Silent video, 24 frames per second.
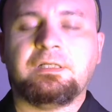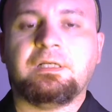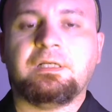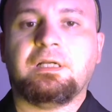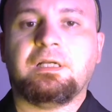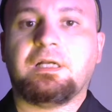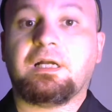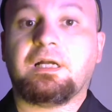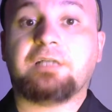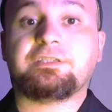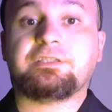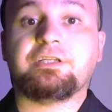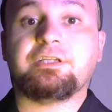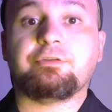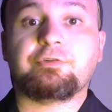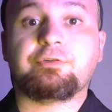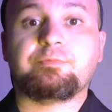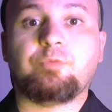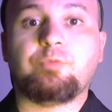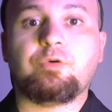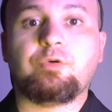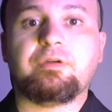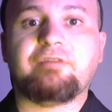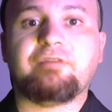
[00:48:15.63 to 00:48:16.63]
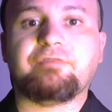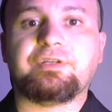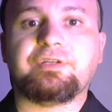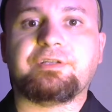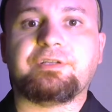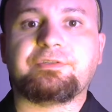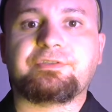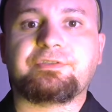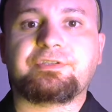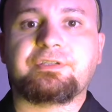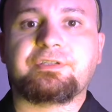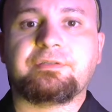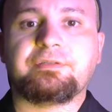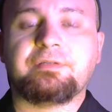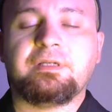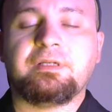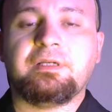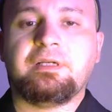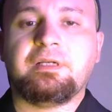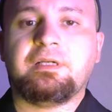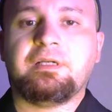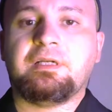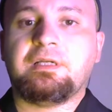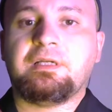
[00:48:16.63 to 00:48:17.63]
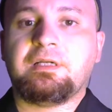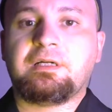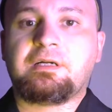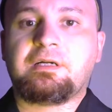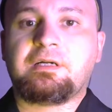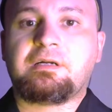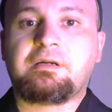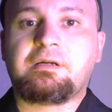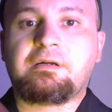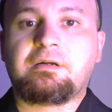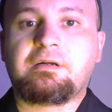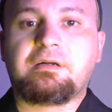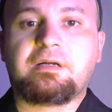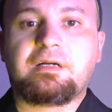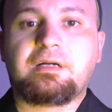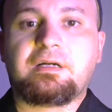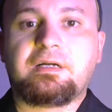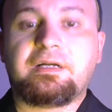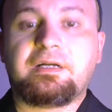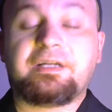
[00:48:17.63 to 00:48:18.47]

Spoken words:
I'd say there's more evidence. And